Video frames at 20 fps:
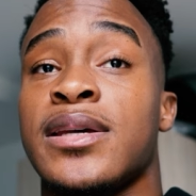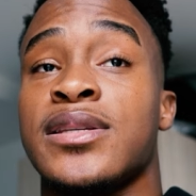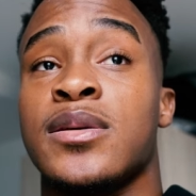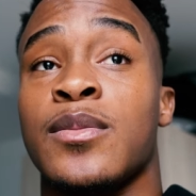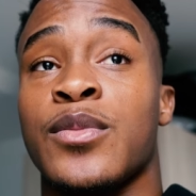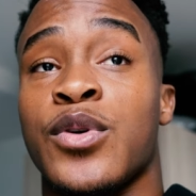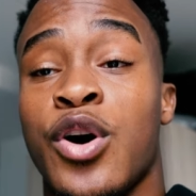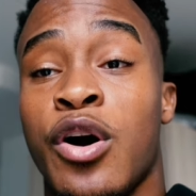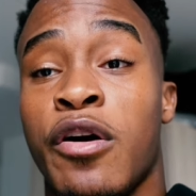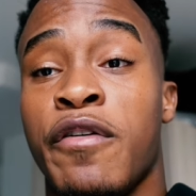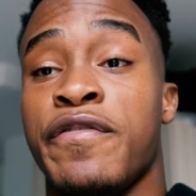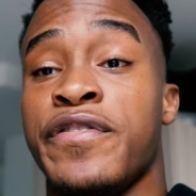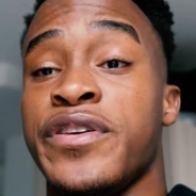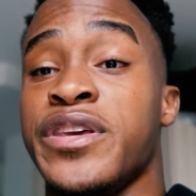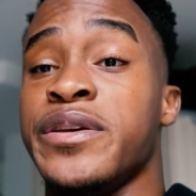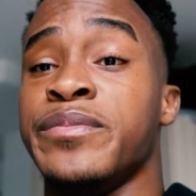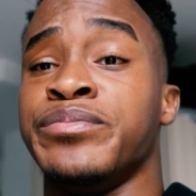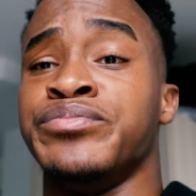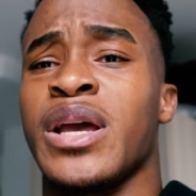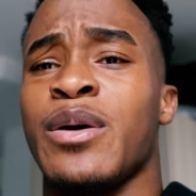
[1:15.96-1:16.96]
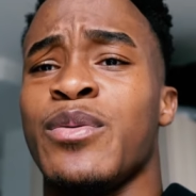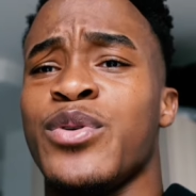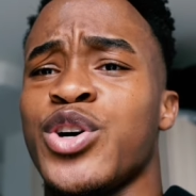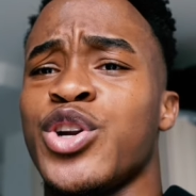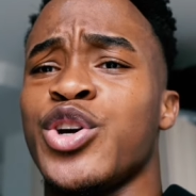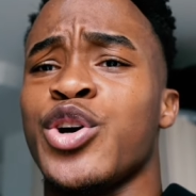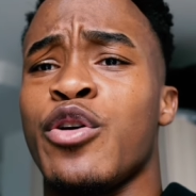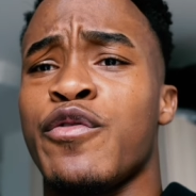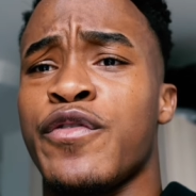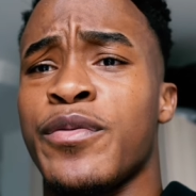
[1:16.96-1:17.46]
Get some coffee and we're
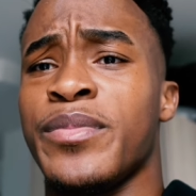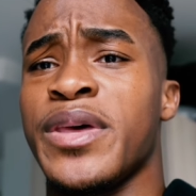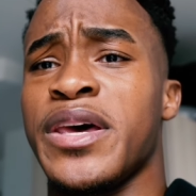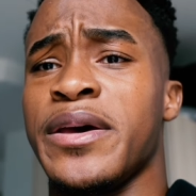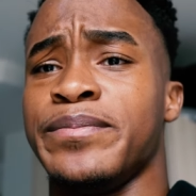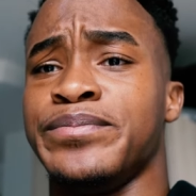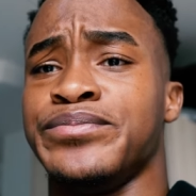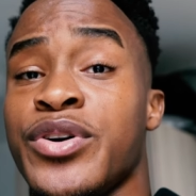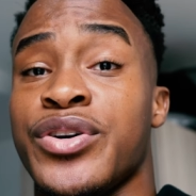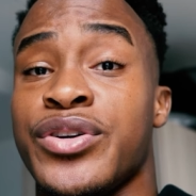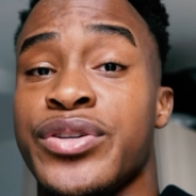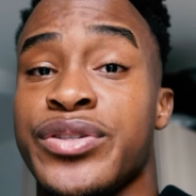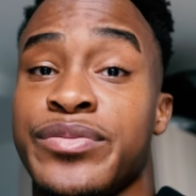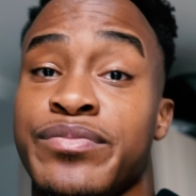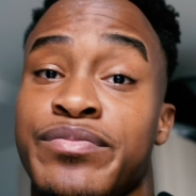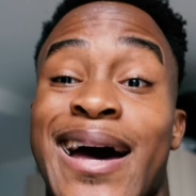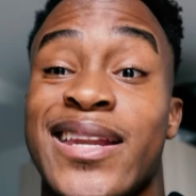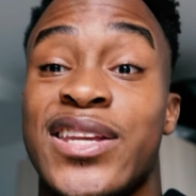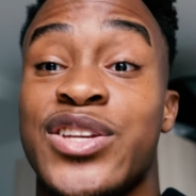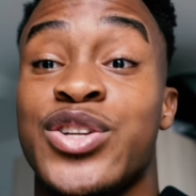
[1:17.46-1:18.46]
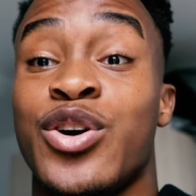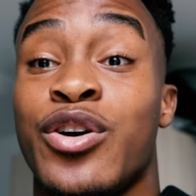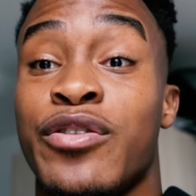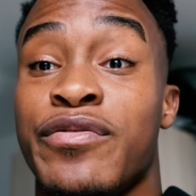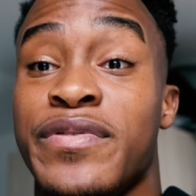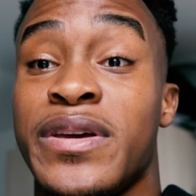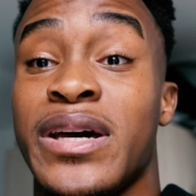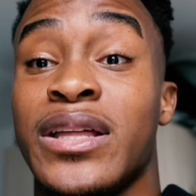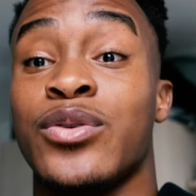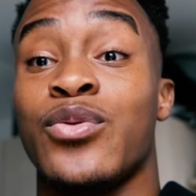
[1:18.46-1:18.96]
gonna go from there because I need
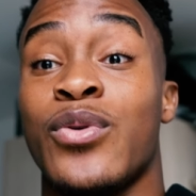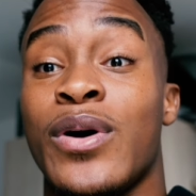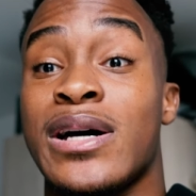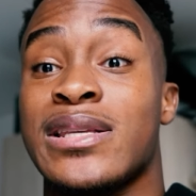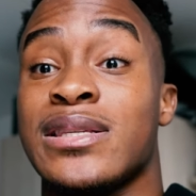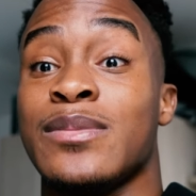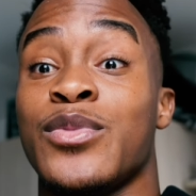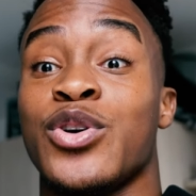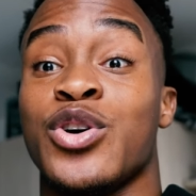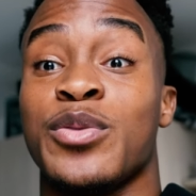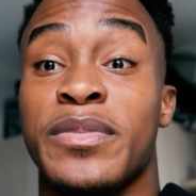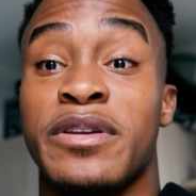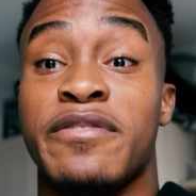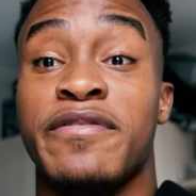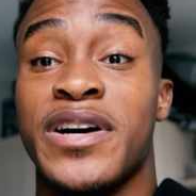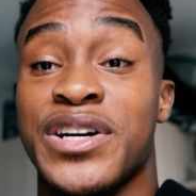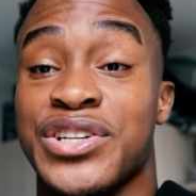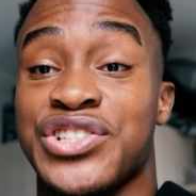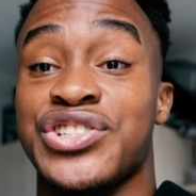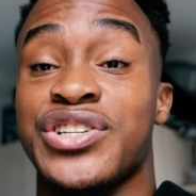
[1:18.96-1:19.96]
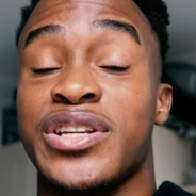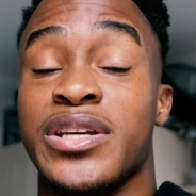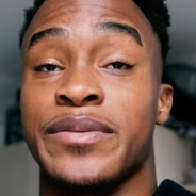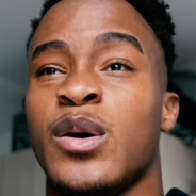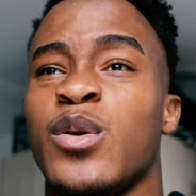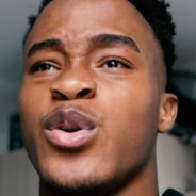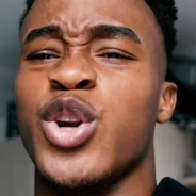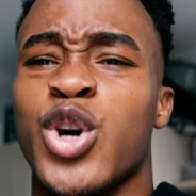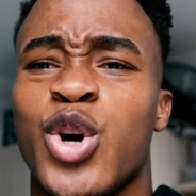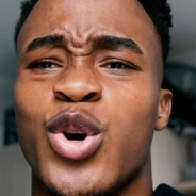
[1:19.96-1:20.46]
coffee, otherwise I'm not gonna be functioning.
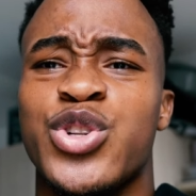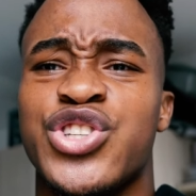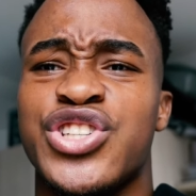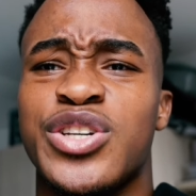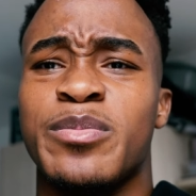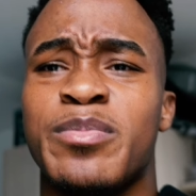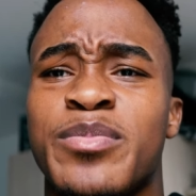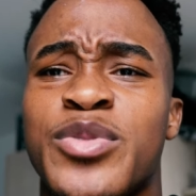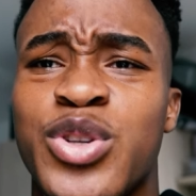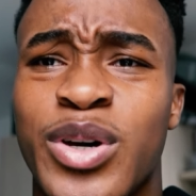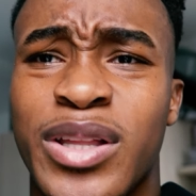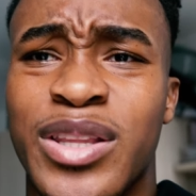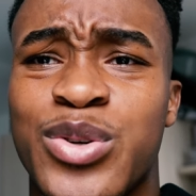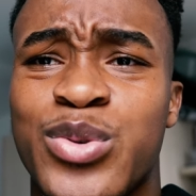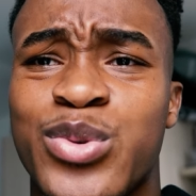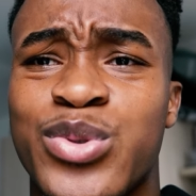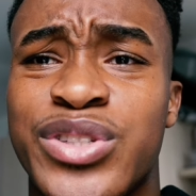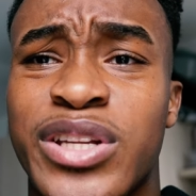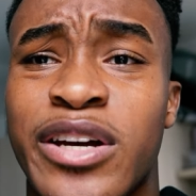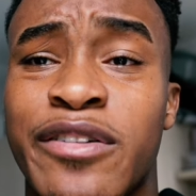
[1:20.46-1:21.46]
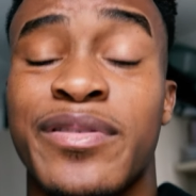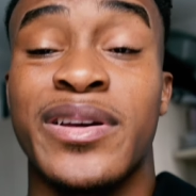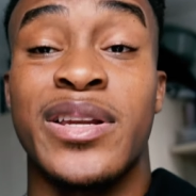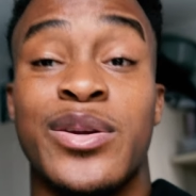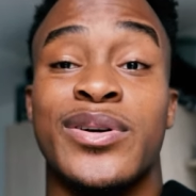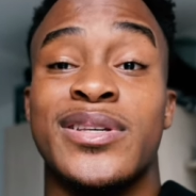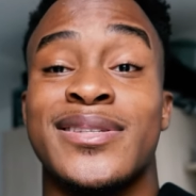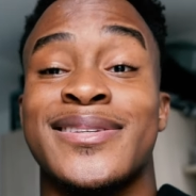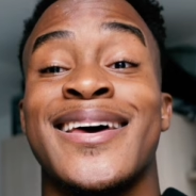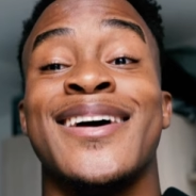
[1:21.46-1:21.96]
Then we're gonna go gym, do other cool stuff.
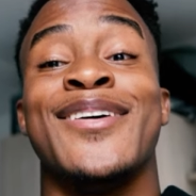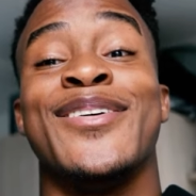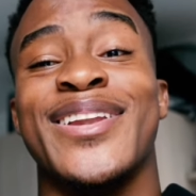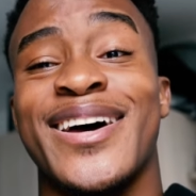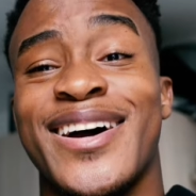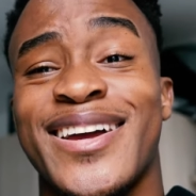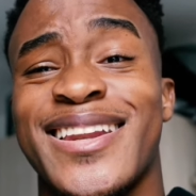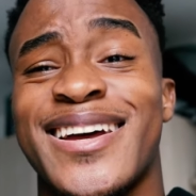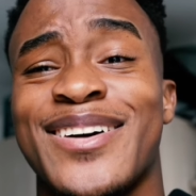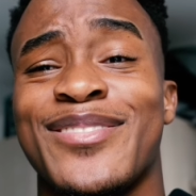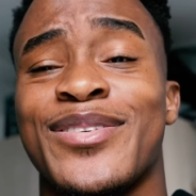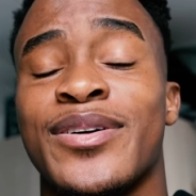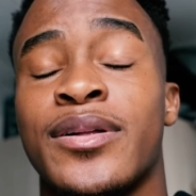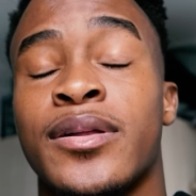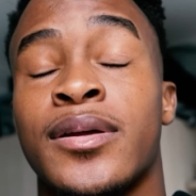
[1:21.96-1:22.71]
Anyways, now you know.